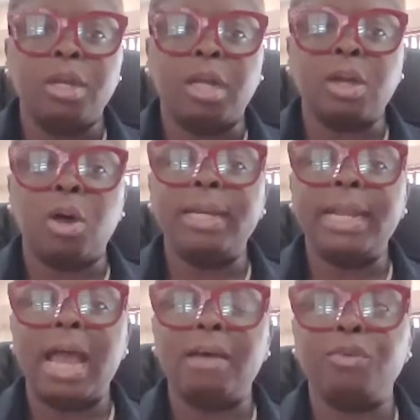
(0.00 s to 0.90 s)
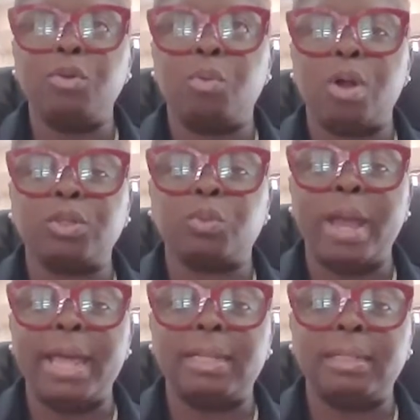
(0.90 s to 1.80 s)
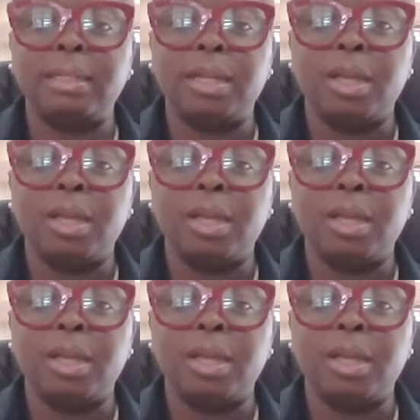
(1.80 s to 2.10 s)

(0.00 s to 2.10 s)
Not only have you worked well,